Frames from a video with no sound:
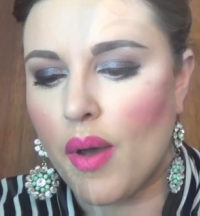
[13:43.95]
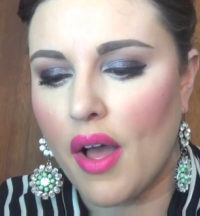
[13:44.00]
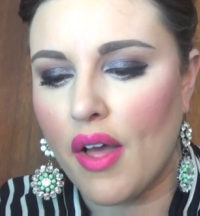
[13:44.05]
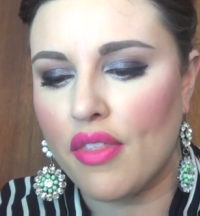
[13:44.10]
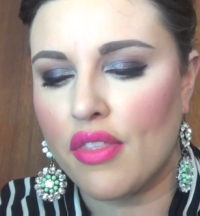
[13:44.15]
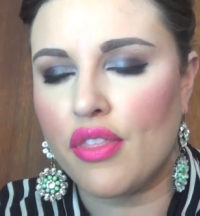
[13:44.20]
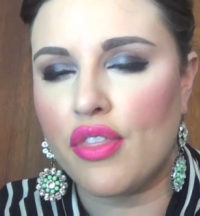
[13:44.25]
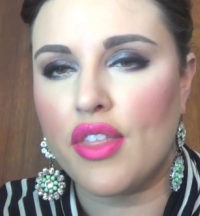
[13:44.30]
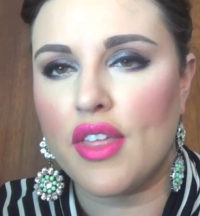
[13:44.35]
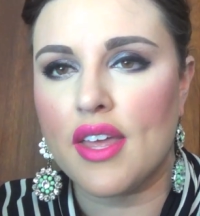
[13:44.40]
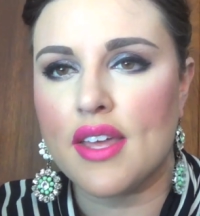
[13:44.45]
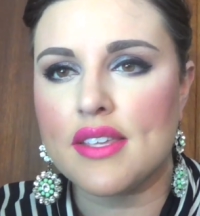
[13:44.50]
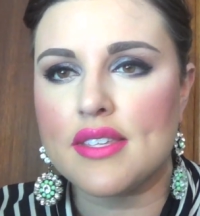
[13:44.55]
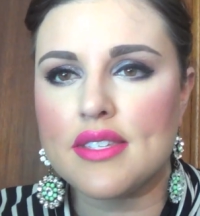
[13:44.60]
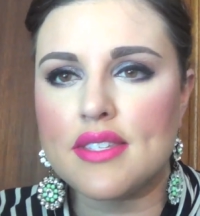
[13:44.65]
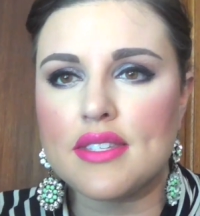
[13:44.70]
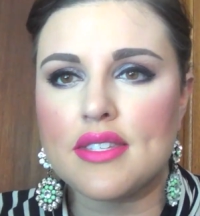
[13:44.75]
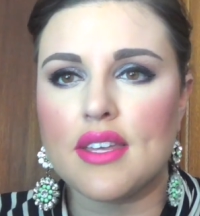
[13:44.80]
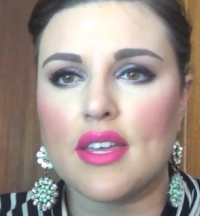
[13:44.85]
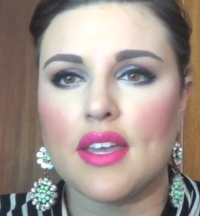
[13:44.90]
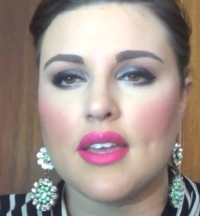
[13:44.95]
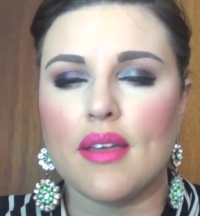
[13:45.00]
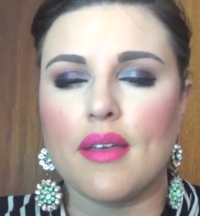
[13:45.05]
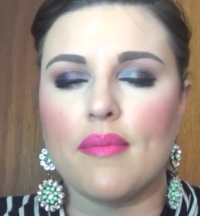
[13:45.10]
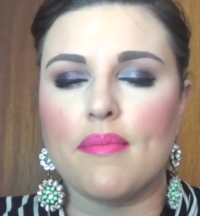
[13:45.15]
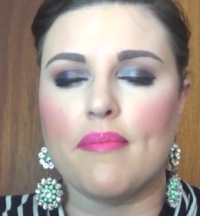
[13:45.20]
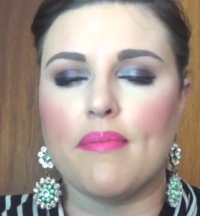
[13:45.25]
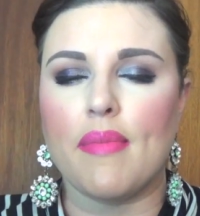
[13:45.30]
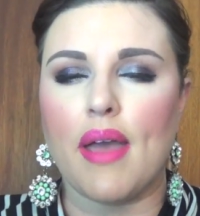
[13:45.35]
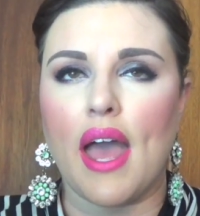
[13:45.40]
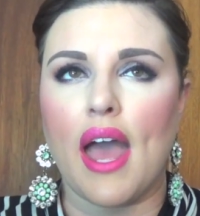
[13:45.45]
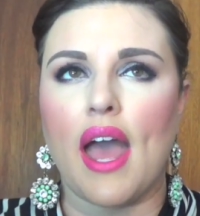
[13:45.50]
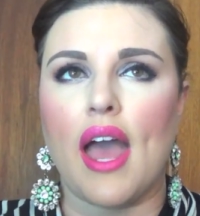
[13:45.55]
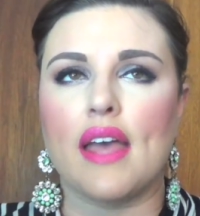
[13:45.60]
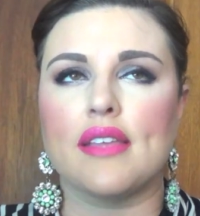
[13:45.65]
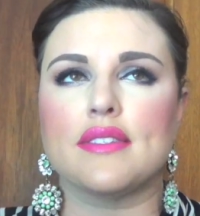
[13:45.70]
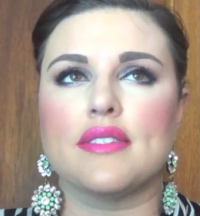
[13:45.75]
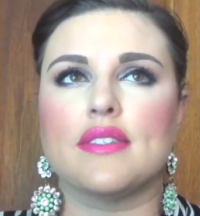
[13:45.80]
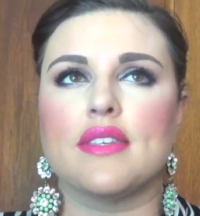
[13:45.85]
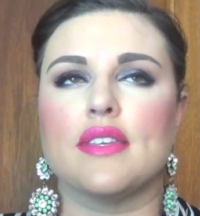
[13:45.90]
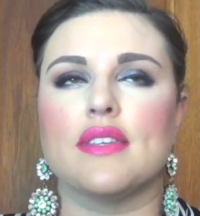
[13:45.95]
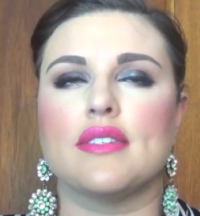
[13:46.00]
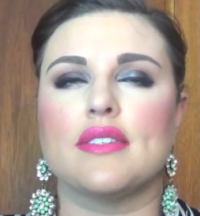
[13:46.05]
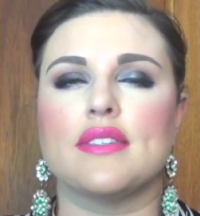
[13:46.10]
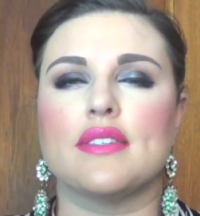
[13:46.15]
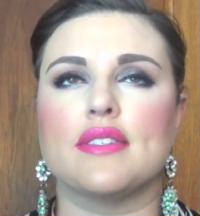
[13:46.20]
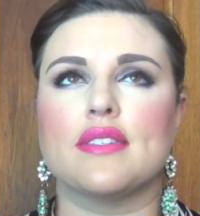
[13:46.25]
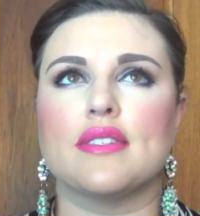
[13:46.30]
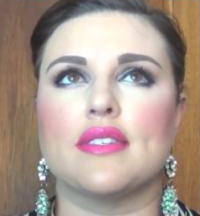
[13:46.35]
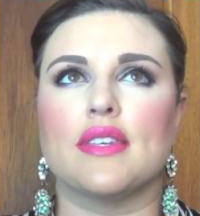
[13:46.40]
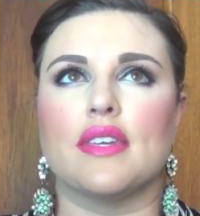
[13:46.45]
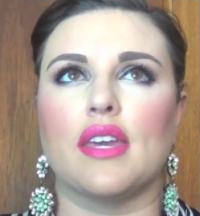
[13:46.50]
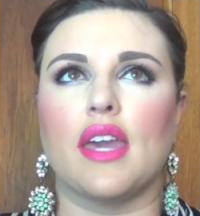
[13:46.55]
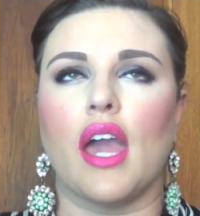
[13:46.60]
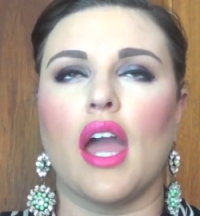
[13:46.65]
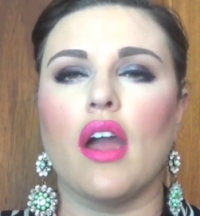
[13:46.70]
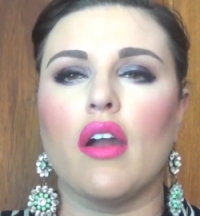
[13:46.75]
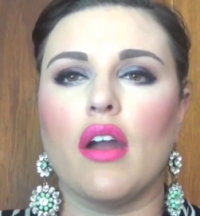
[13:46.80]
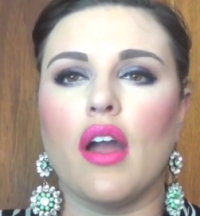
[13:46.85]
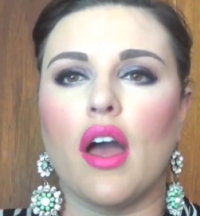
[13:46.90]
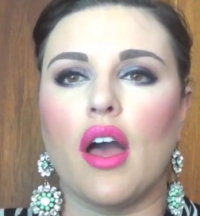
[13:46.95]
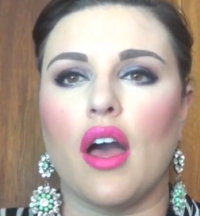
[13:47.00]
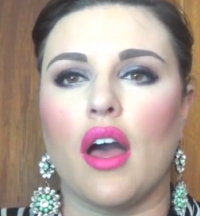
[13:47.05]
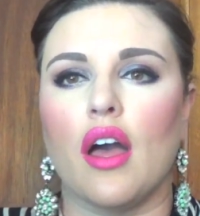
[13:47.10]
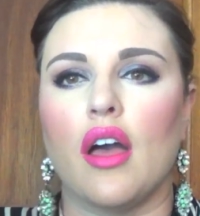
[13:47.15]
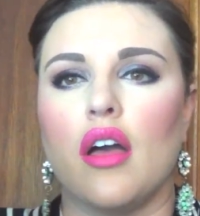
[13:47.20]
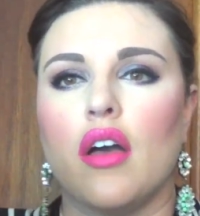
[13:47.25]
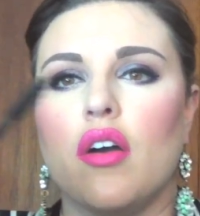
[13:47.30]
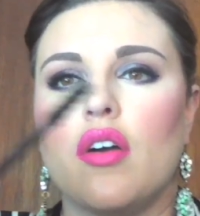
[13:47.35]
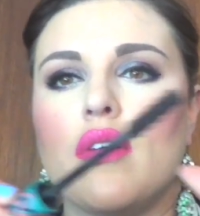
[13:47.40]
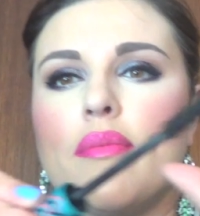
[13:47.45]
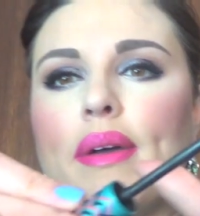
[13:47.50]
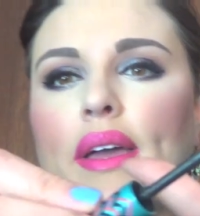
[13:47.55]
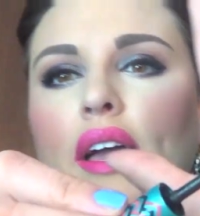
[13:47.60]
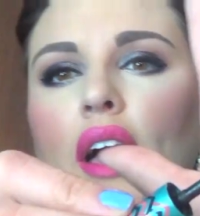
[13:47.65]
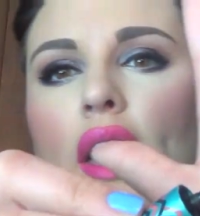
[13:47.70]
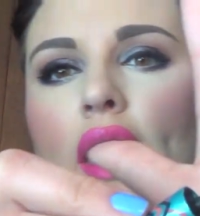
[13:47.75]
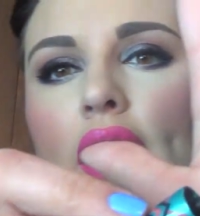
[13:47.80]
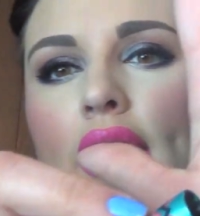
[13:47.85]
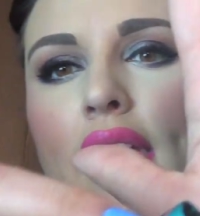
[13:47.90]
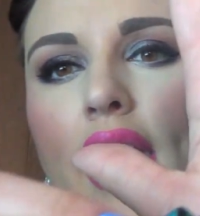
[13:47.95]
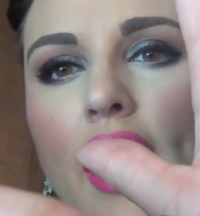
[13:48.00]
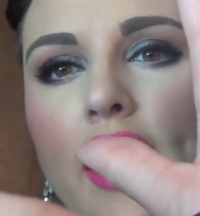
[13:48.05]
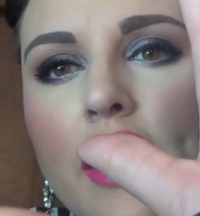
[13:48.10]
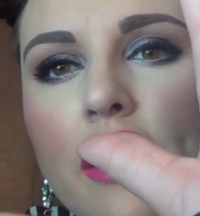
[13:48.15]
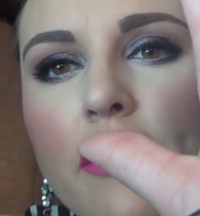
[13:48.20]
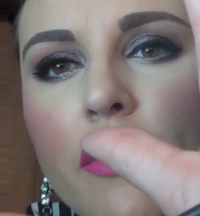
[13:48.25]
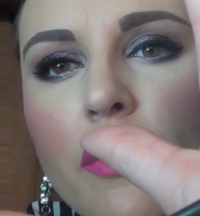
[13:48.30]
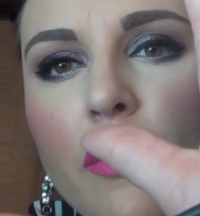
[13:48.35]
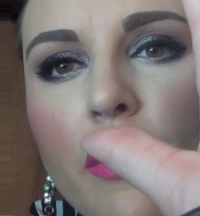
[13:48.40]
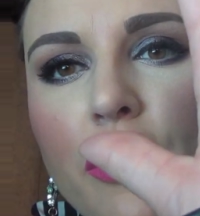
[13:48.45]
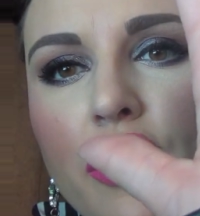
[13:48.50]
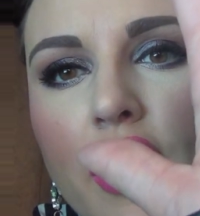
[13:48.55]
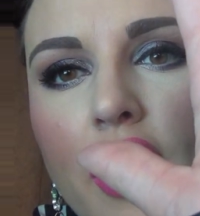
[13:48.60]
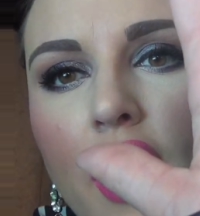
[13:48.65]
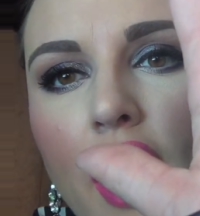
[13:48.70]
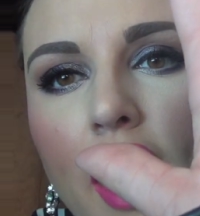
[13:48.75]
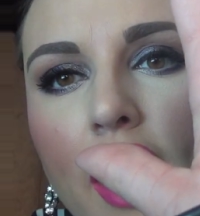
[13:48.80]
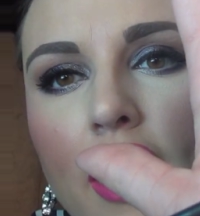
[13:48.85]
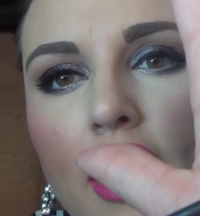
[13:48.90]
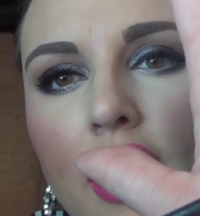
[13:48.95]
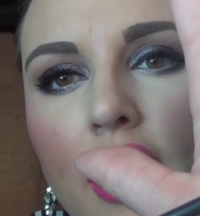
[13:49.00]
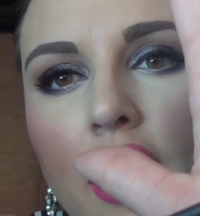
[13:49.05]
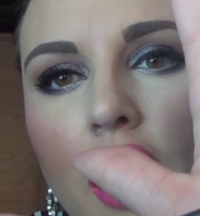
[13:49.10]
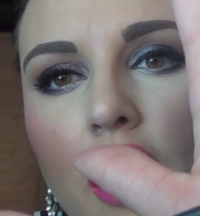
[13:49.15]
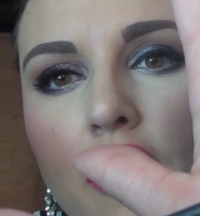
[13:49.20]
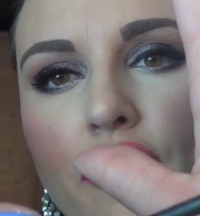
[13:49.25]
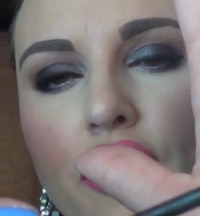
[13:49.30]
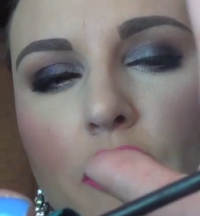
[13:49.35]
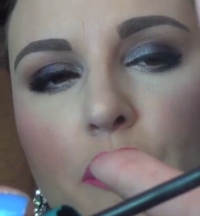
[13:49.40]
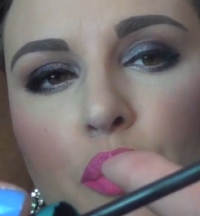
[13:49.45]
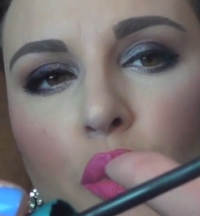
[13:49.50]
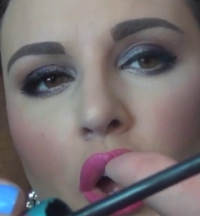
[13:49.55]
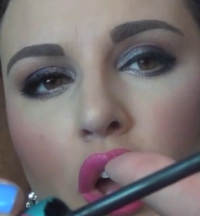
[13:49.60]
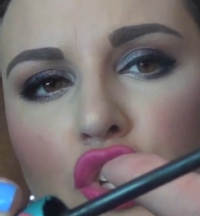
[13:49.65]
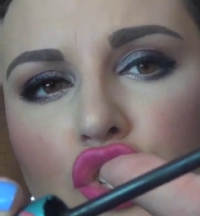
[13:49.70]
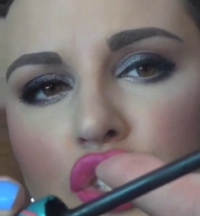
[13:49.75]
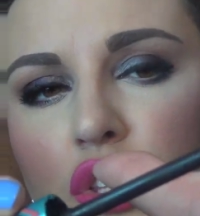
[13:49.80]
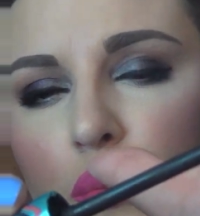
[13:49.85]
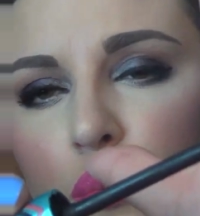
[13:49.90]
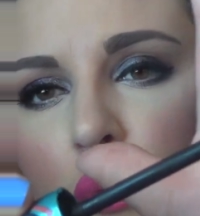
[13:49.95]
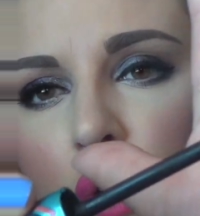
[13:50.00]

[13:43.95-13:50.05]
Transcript: But this mascara, oh my God, I can't even with it. I love the brush. The